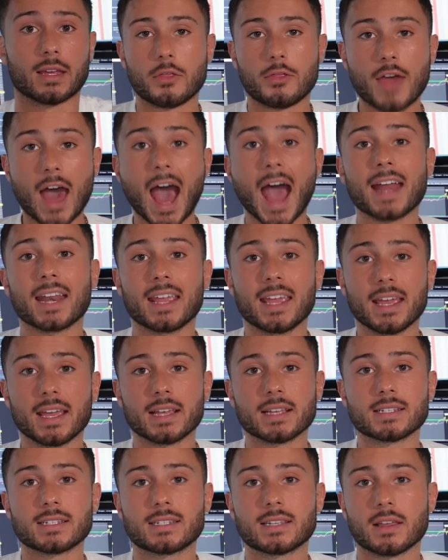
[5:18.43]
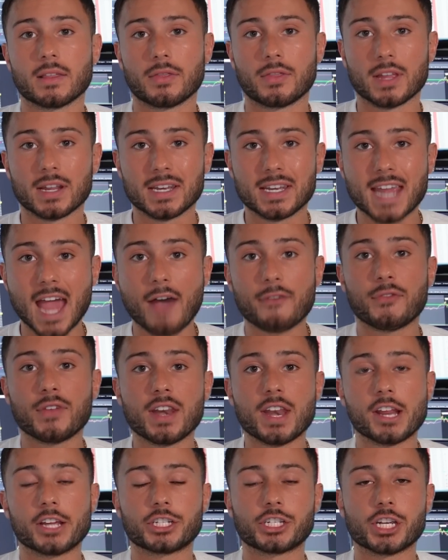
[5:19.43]
That is the
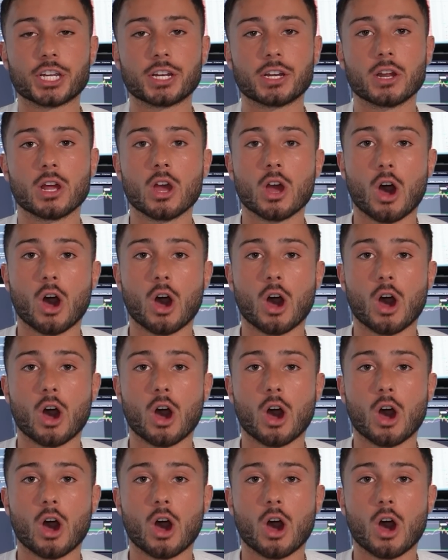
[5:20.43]
definition